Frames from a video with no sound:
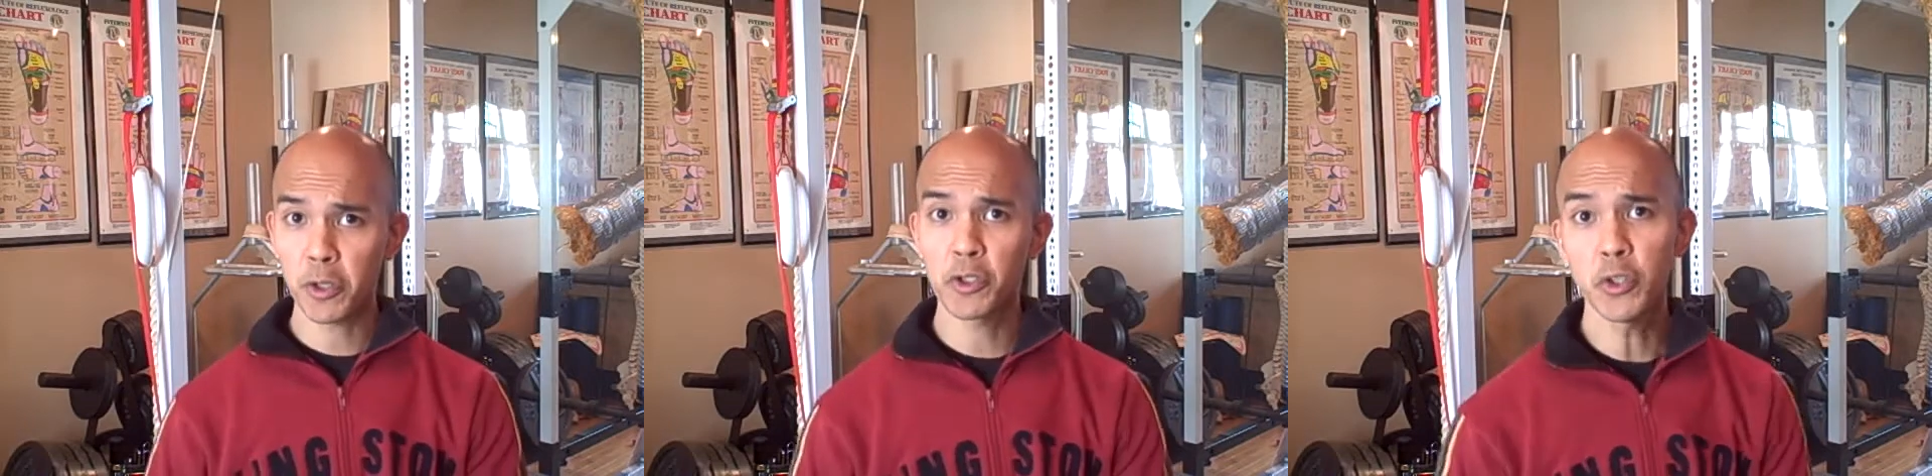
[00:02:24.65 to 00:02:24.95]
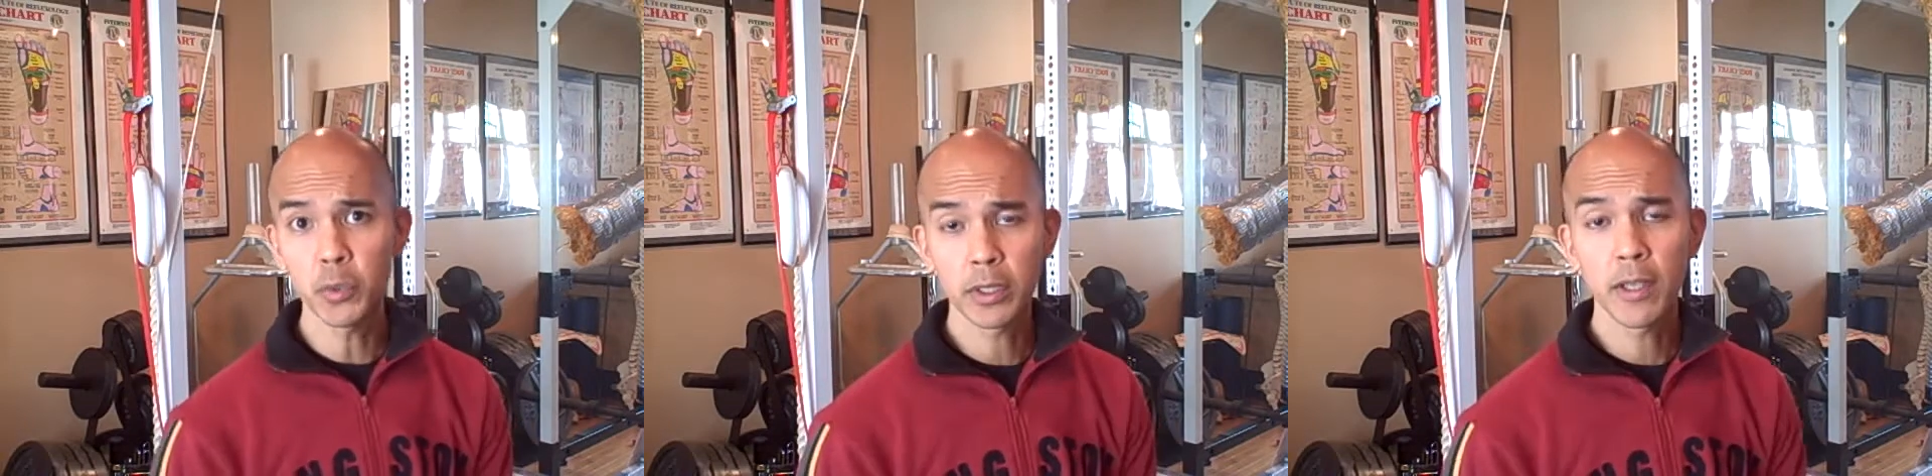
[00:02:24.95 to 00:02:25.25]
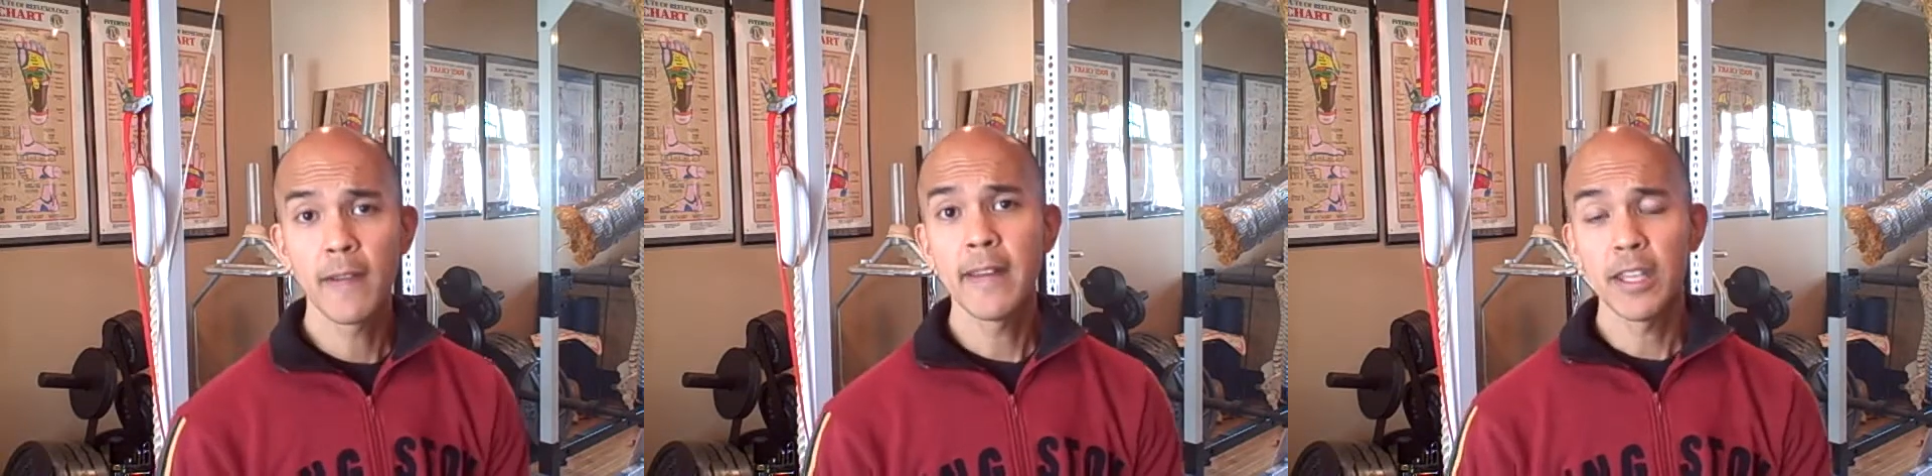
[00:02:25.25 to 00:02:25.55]
they're
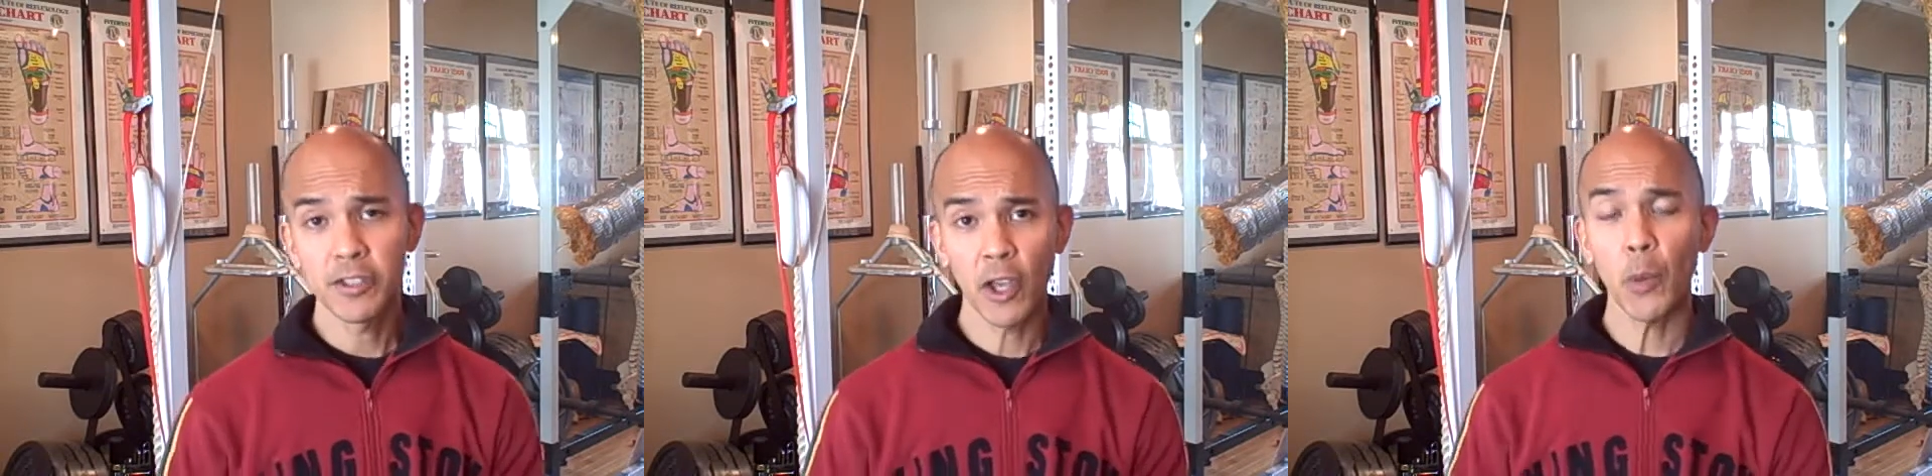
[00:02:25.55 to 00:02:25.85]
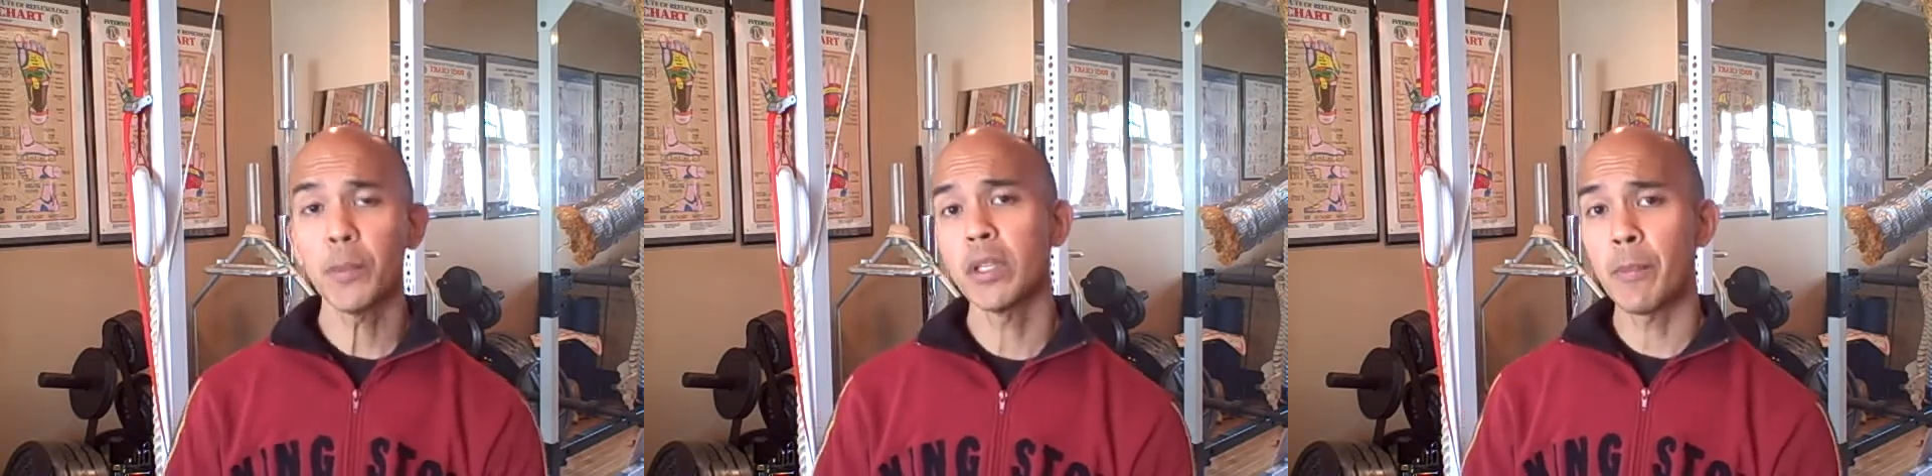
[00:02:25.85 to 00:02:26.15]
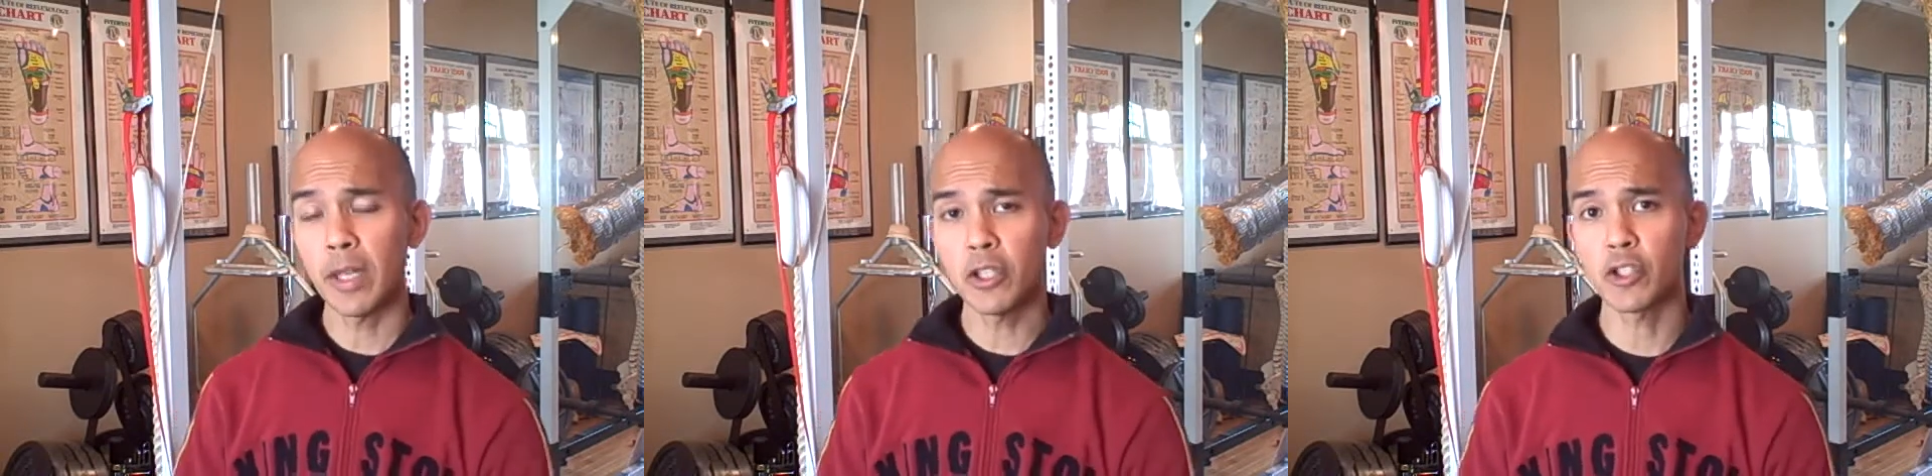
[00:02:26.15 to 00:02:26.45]
doing is helping
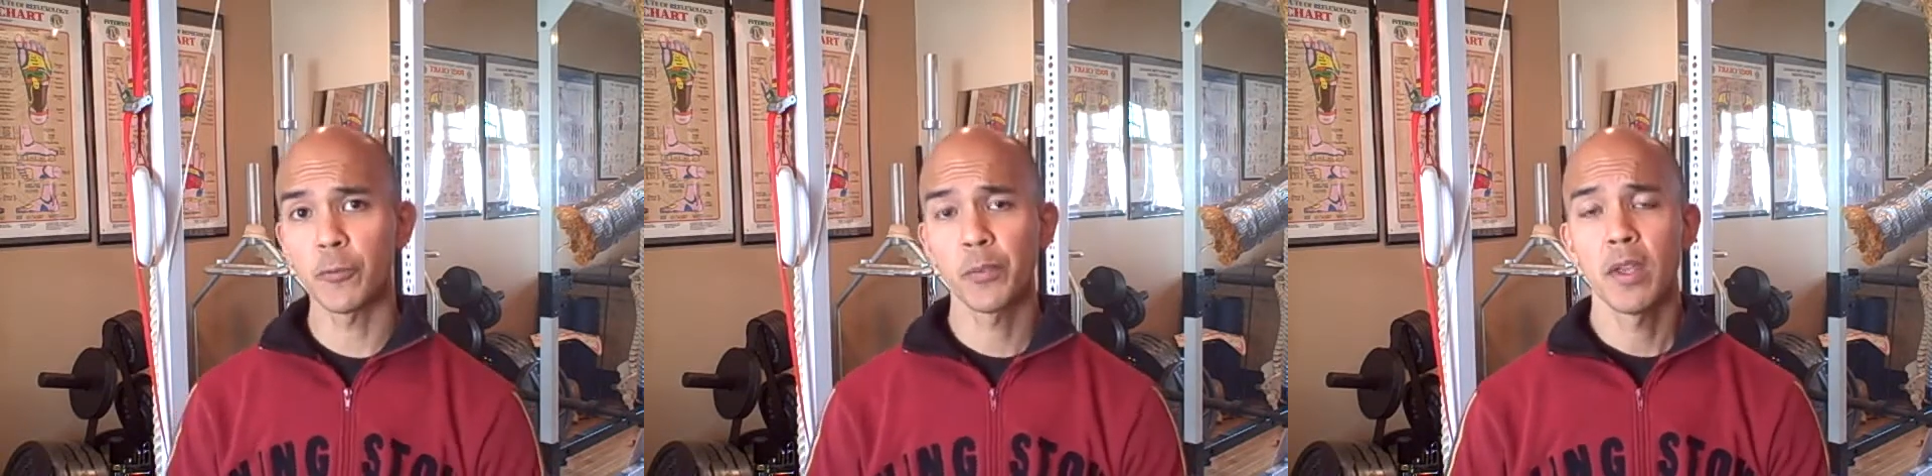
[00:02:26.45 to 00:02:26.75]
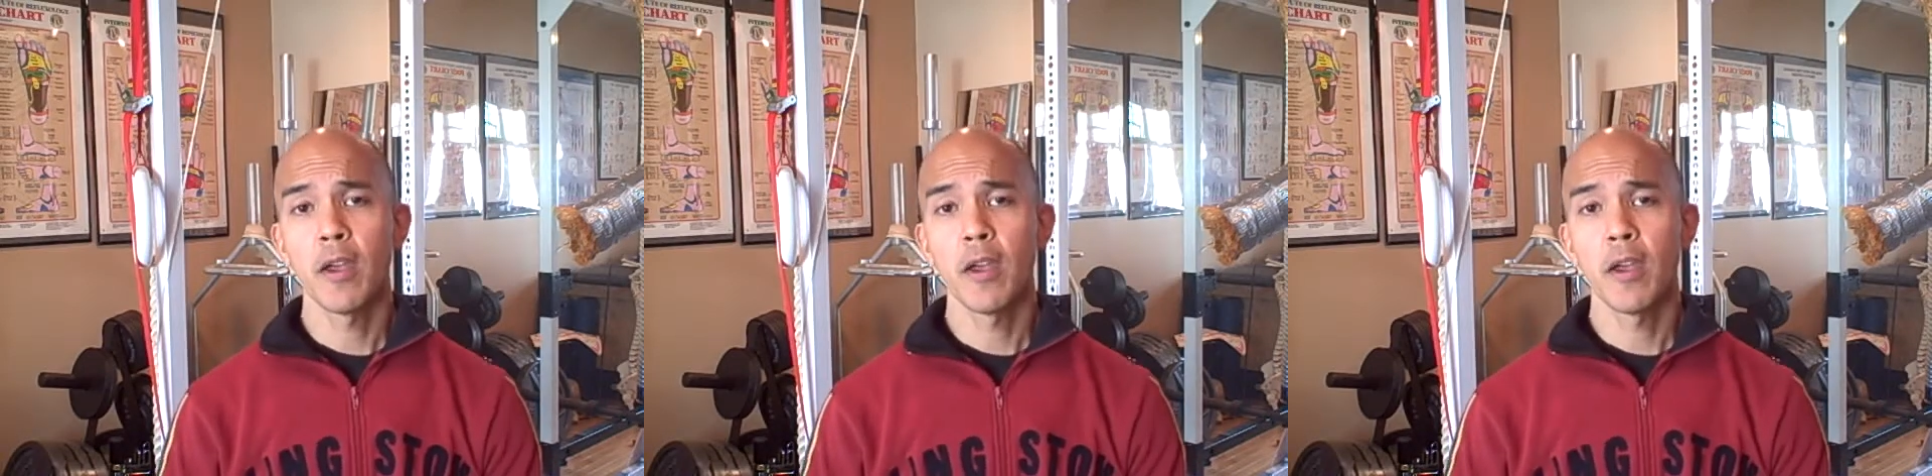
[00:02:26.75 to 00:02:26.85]
the patient.